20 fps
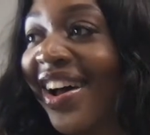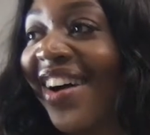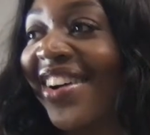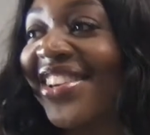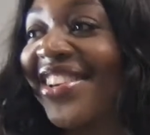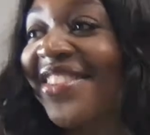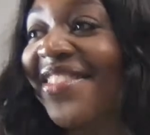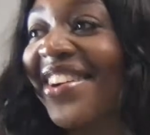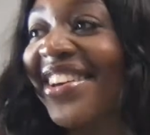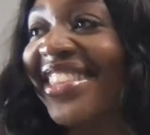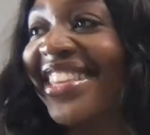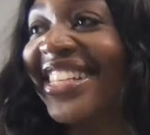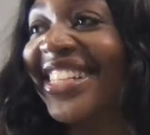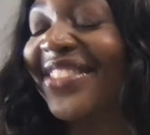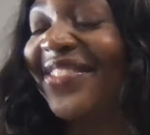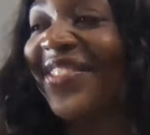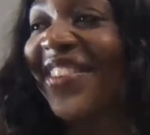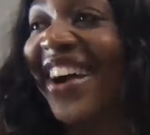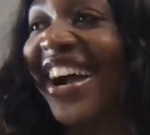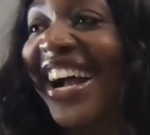Are you going
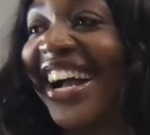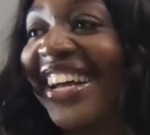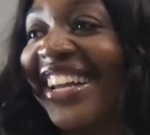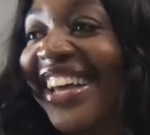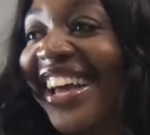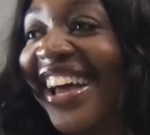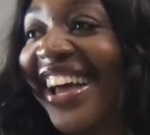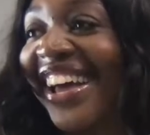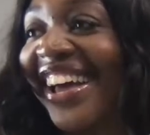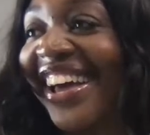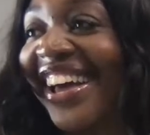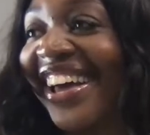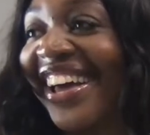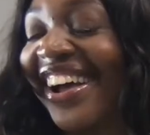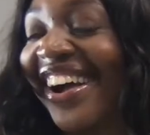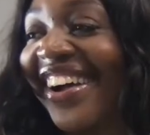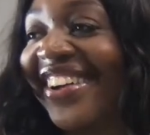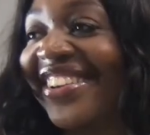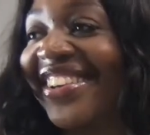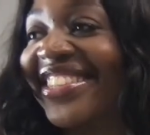this Friday?
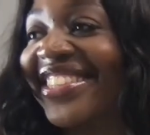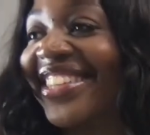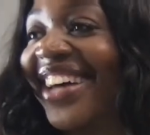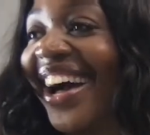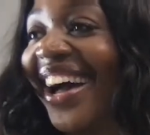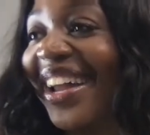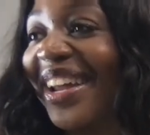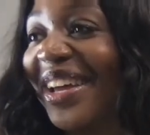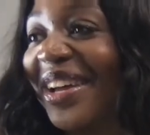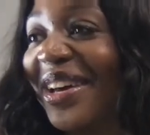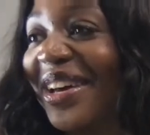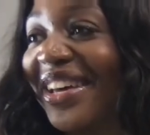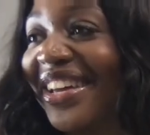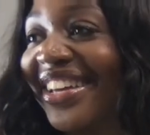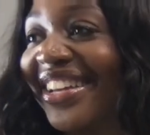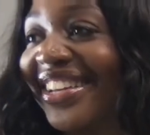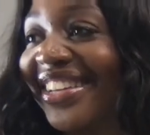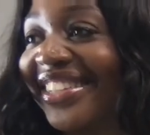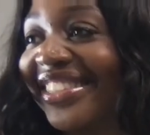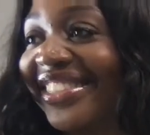Are you
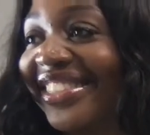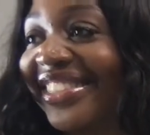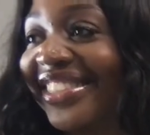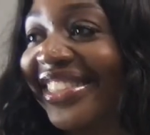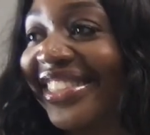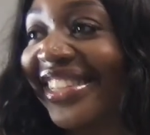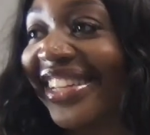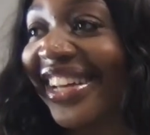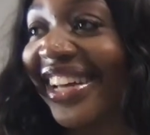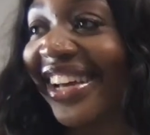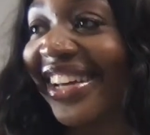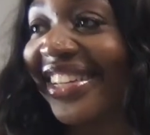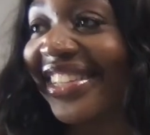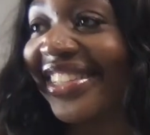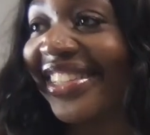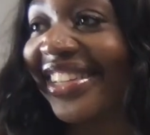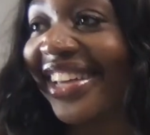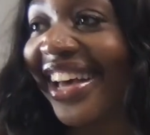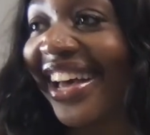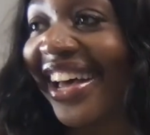excited?
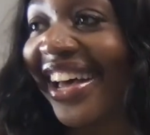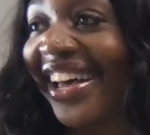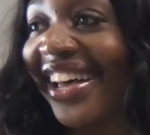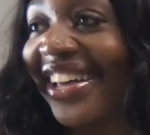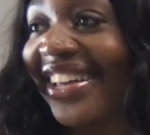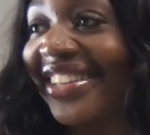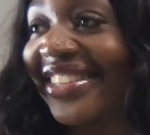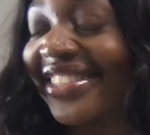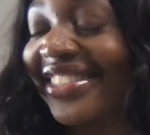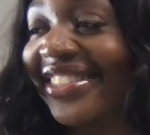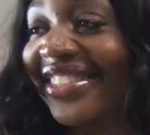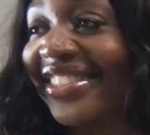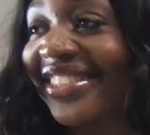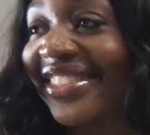Yes.